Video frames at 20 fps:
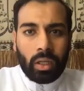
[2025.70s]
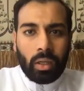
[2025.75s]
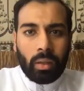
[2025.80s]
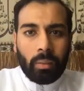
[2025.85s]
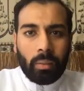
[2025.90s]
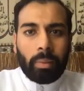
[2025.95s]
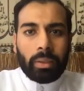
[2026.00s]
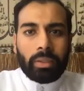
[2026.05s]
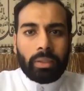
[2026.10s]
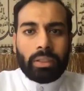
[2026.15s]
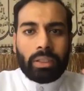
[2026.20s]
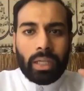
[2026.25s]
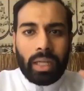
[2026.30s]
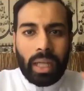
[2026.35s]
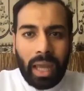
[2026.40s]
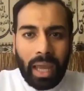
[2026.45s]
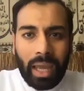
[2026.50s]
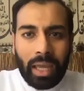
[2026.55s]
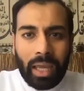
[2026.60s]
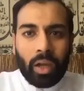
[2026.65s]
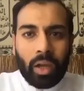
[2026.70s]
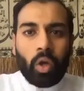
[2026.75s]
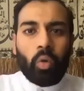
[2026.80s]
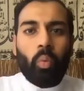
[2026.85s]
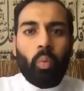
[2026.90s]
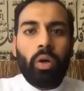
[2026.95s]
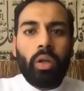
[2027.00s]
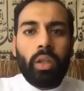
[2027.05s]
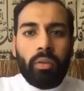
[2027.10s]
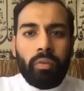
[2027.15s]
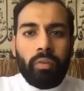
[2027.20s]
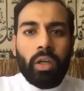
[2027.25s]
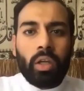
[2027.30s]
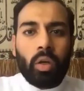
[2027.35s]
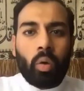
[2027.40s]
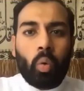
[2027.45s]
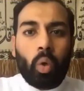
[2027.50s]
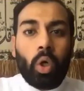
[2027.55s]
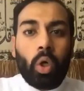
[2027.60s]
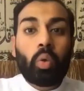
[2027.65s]
But today we're living in a
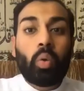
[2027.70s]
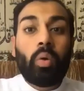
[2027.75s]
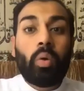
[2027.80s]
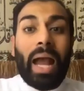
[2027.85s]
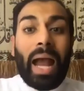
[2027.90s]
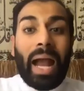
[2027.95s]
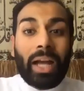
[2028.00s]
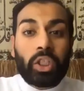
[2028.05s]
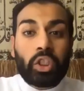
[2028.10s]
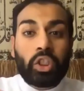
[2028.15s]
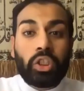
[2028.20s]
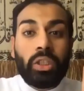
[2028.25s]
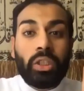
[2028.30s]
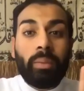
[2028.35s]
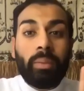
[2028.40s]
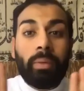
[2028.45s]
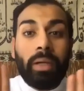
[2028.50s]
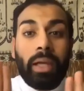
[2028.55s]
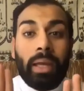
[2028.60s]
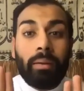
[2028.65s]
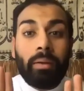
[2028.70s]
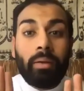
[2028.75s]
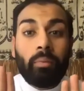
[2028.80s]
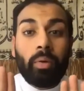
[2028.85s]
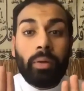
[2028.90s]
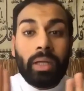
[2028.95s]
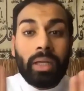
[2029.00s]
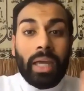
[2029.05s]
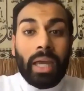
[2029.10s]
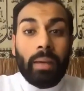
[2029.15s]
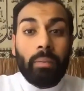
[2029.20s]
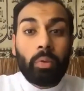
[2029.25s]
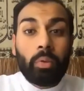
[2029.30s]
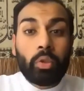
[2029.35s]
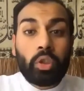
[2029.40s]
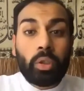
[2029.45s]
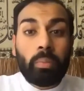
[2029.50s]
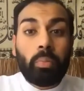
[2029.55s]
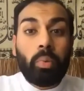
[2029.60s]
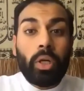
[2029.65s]
world where we're actually being able
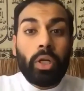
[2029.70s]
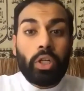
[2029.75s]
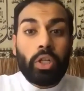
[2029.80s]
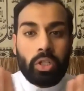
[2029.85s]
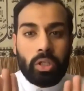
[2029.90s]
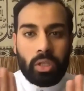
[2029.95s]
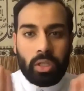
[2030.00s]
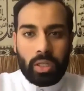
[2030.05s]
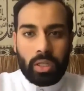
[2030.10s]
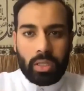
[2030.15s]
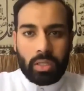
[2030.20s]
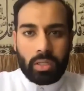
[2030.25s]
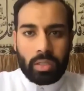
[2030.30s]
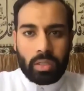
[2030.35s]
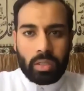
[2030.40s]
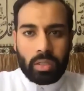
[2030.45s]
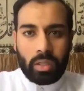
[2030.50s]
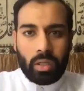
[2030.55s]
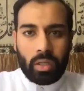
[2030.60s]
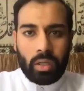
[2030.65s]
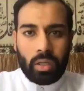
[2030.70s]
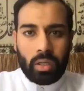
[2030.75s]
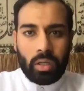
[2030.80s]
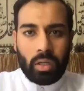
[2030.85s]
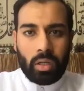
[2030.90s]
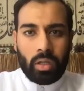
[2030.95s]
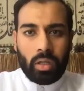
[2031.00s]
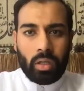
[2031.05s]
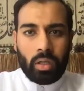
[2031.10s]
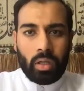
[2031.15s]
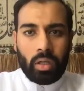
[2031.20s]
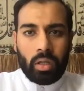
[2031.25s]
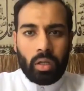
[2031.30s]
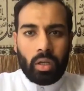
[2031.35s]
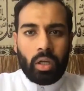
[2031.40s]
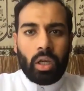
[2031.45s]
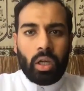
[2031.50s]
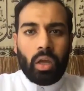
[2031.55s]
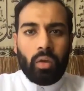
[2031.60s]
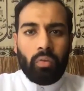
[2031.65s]
to bridge these.
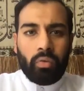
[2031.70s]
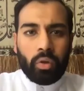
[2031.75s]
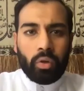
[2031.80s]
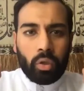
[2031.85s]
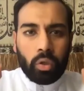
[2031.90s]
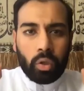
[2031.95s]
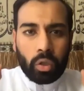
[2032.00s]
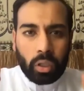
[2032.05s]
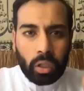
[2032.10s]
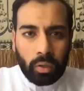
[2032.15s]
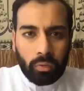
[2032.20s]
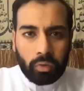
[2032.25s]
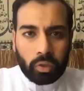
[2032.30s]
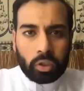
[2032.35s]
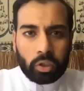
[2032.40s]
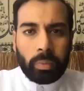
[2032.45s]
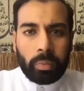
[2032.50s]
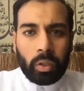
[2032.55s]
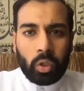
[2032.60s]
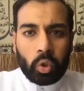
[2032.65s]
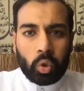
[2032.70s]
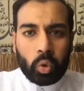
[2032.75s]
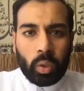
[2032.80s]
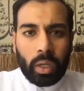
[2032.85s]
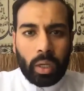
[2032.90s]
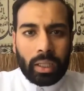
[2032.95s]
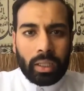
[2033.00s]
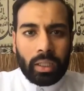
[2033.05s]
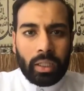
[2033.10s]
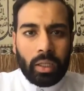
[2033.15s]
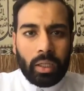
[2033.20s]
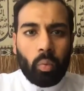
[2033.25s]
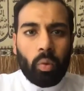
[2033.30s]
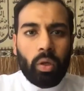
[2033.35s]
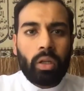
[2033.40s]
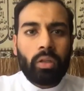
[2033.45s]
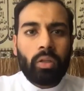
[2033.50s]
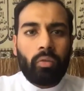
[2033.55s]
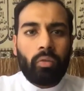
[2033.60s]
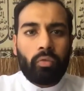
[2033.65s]
If you're looking for spirituality, one
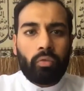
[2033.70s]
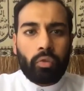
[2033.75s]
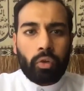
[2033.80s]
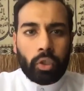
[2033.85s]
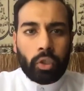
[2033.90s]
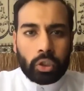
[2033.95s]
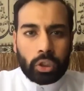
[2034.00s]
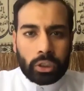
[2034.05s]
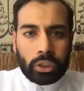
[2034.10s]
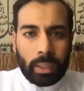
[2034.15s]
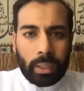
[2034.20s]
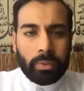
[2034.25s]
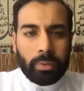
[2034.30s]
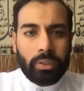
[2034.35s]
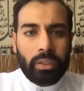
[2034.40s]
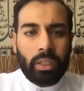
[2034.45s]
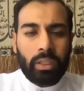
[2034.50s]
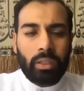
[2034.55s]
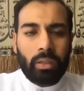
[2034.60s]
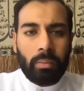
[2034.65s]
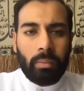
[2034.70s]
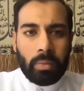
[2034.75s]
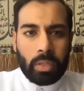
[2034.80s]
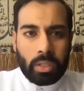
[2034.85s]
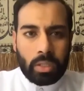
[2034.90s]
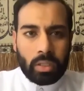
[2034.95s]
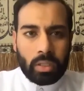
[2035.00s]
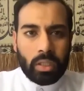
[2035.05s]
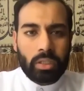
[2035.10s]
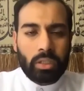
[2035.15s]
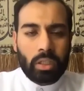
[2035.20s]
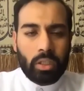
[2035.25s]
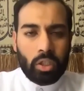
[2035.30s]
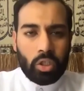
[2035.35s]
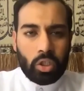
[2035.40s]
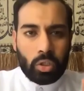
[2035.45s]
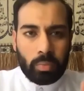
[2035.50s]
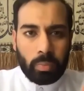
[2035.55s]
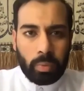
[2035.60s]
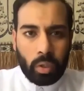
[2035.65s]
of the first steps that the mystics and the
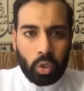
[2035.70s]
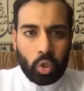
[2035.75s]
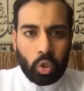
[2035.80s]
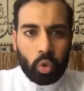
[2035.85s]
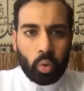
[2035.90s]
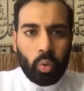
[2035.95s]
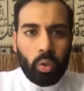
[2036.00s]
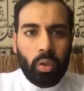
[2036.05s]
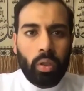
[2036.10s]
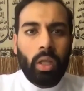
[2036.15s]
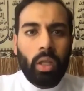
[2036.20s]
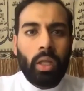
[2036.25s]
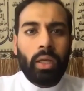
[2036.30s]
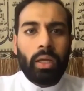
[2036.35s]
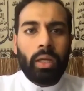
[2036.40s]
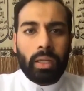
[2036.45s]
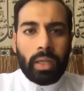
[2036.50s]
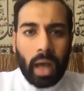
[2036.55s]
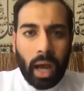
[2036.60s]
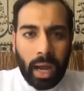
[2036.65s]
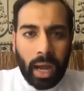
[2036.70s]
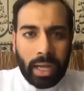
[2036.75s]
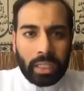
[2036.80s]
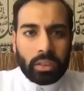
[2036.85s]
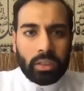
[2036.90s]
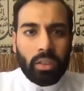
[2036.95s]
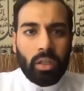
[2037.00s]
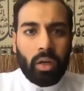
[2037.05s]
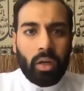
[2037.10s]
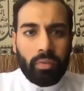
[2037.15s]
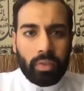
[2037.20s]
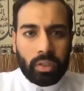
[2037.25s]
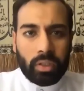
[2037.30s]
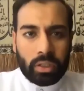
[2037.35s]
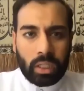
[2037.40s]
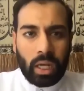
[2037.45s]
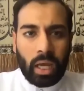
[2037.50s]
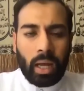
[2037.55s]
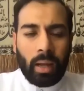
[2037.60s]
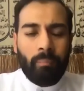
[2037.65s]
spiritual guides of
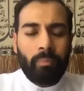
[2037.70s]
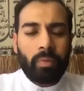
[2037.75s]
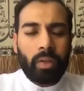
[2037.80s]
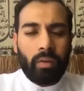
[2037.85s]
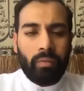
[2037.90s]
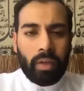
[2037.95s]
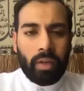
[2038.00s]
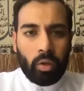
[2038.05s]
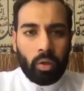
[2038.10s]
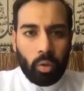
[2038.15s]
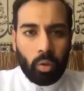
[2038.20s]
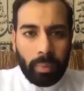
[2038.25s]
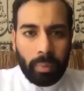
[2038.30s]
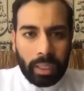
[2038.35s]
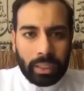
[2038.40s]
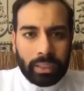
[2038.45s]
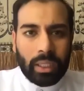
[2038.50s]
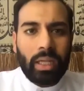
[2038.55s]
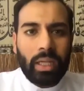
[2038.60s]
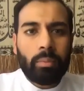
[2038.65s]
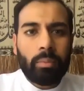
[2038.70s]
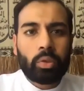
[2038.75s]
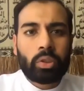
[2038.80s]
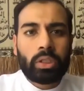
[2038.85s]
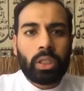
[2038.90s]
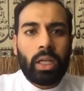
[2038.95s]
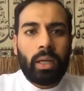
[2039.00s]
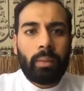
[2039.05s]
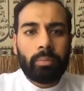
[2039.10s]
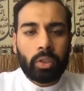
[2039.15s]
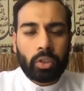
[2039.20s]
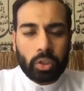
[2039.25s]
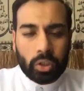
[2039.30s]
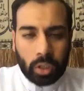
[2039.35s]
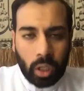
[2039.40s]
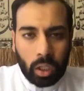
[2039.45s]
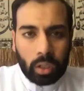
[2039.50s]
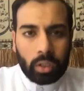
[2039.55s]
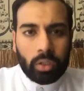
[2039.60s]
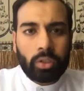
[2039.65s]
Islam, of Ahlul Bayt alayhimus salam, the
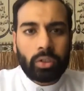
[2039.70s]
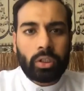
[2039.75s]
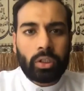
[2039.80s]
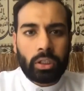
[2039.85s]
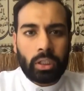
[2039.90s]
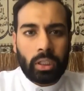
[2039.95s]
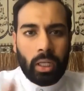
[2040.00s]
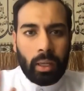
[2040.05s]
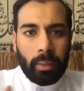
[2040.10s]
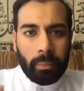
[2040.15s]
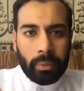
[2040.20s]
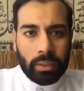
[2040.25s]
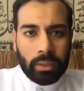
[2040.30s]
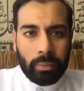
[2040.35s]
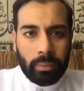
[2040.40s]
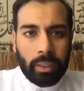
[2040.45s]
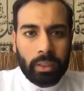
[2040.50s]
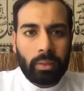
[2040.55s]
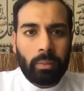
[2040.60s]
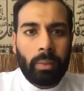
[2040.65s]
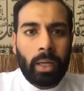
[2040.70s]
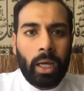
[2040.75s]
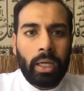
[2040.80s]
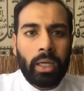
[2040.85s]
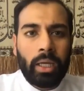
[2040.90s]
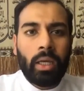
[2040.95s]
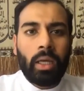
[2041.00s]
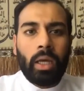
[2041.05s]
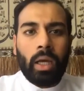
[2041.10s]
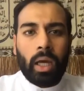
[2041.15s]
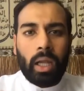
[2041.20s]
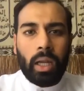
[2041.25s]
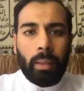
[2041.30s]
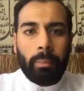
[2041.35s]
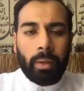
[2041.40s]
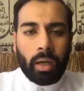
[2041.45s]
scholars such as Allama Tabatabai, Allama